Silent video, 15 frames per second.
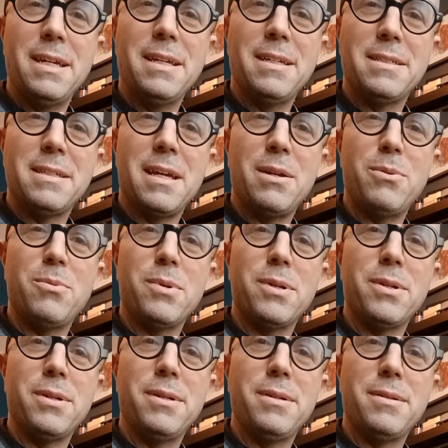Is that a word?
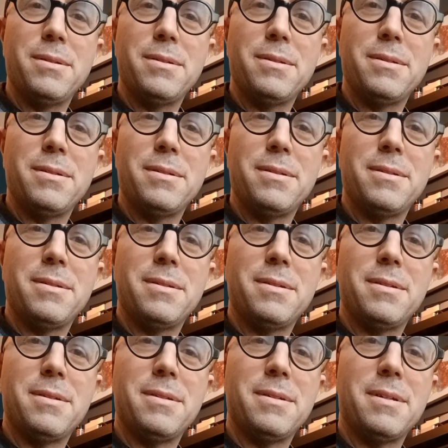
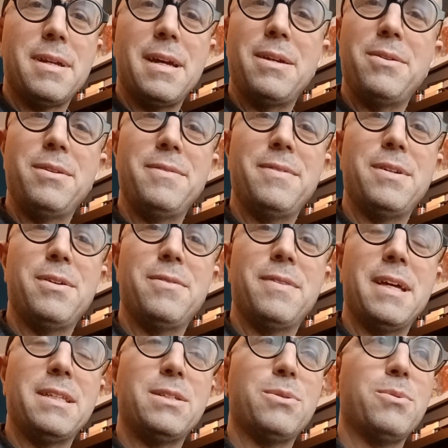I don't even know if
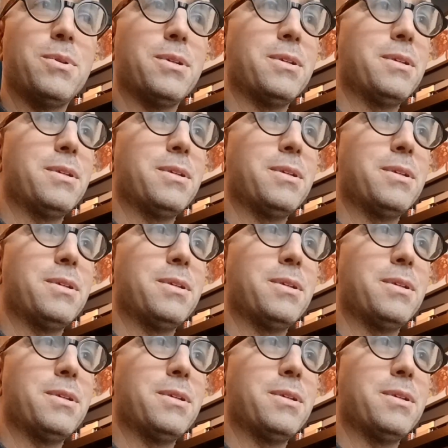that's a word.